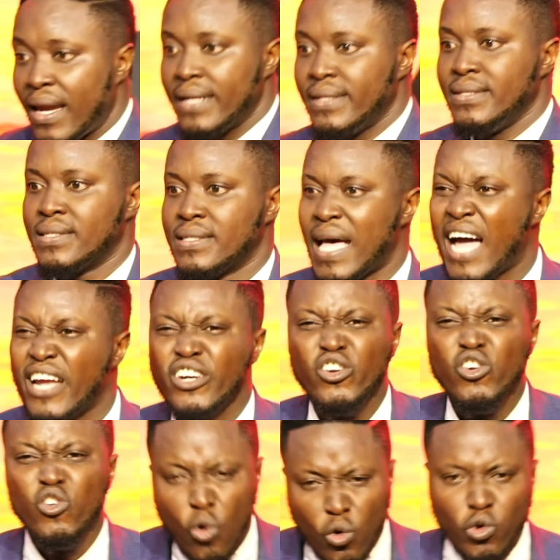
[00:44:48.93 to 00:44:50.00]
this and
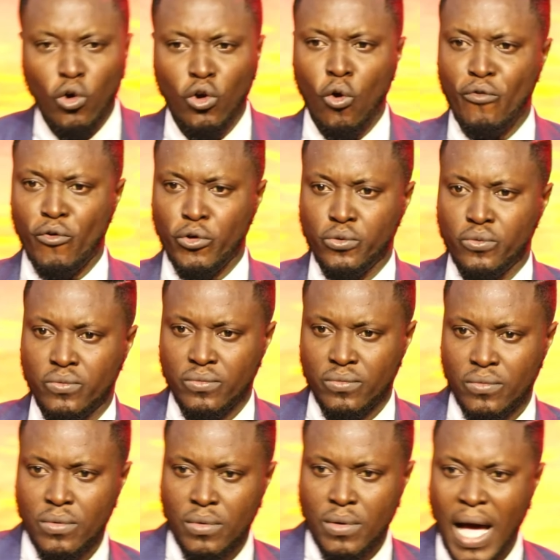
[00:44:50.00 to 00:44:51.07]
know your law for you,
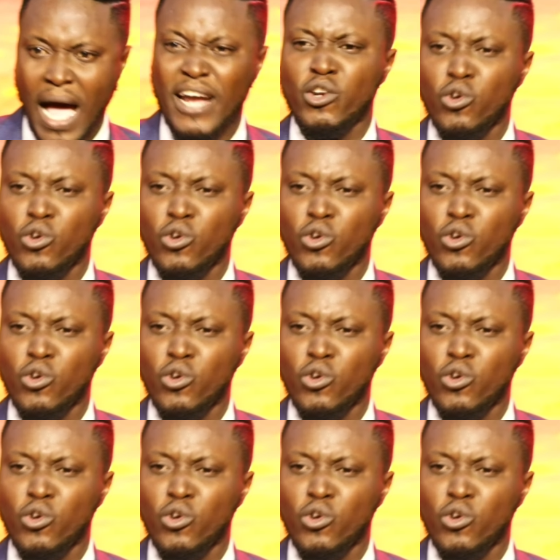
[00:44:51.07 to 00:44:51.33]
and know